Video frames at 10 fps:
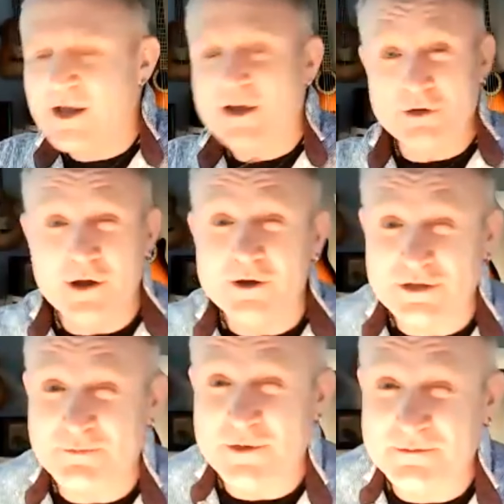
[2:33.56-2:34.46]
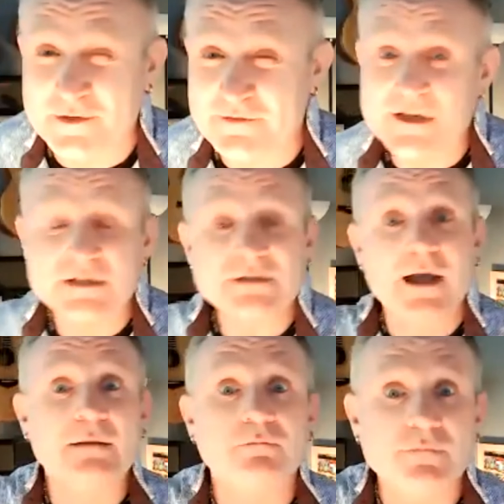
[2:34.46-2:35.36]
you know, you're supposed to believe this.
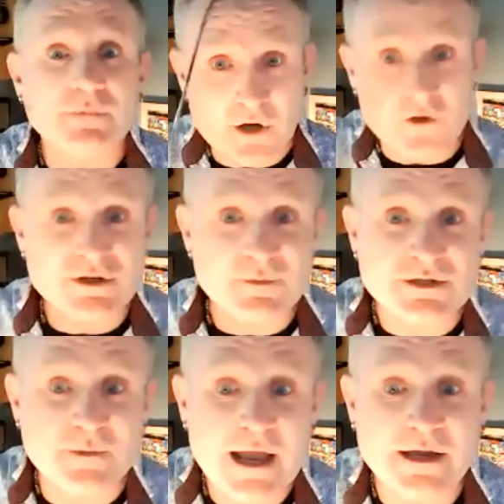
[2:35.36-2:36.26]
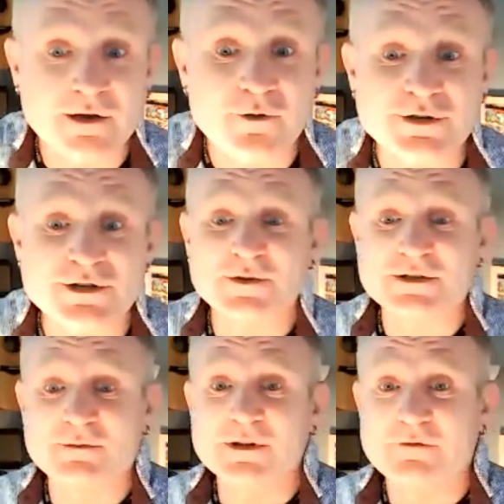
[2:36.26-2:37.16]
Hey, you know, you know what you're
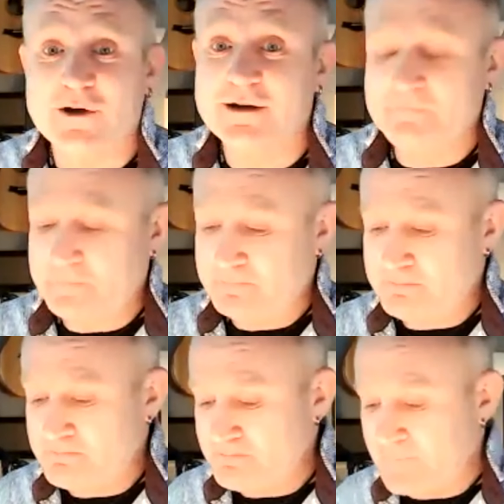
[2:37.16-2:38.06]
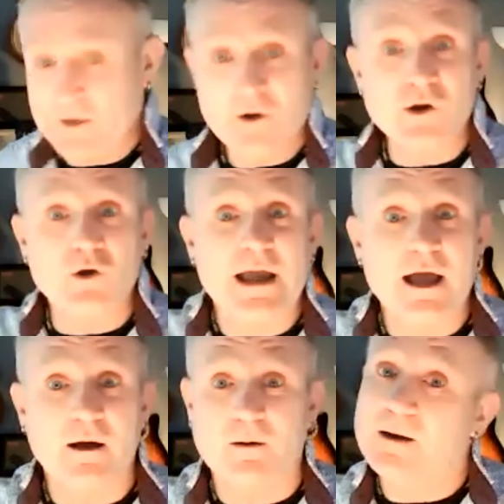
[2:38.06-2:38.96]
supposed to believe, right? You know, you're going to
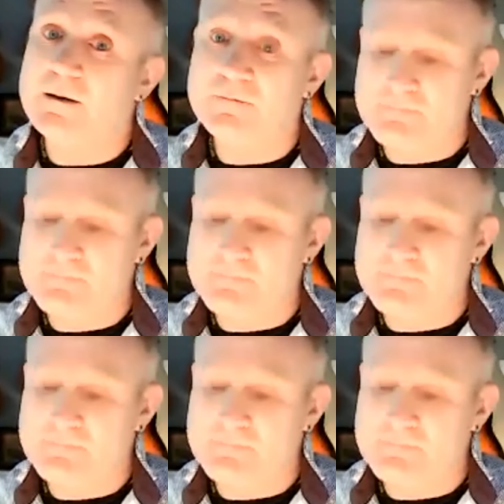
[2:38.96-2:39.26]
hell, right?